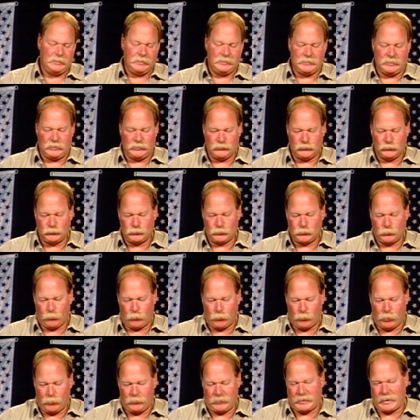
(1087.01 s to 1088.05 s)
He knew
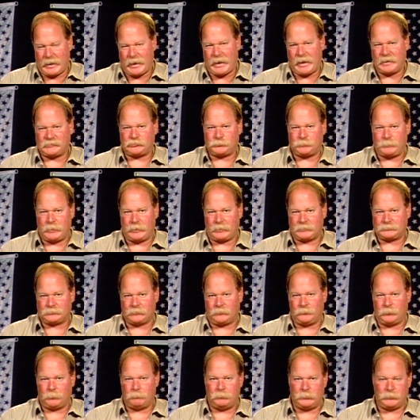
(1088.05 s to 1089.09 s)
all the aspects
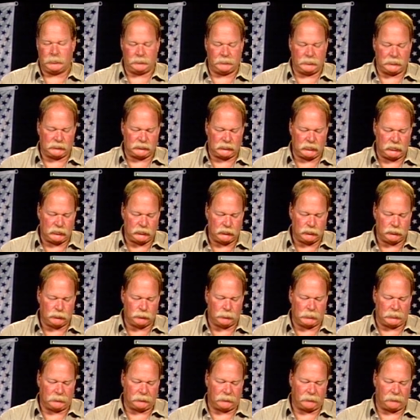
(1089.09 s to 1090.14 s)
of the buildings. He knew
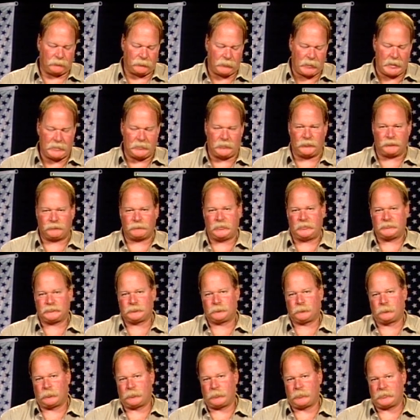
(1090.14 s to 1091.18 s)
what the fire
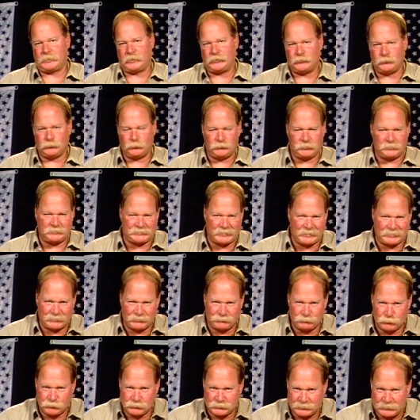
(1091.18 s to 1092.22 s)
threats were. He knew the daily
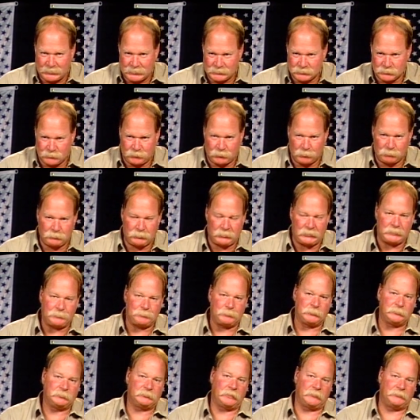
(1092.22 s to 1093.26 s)
routines of the
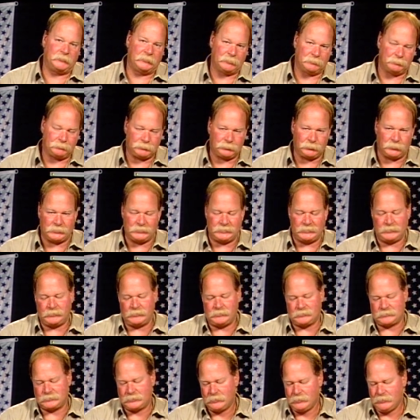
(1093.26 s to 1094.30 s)
people, of the
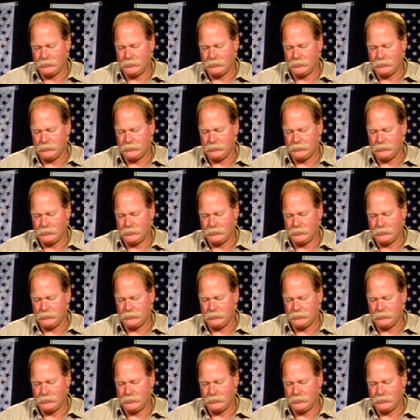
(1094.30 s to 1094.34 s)
employees.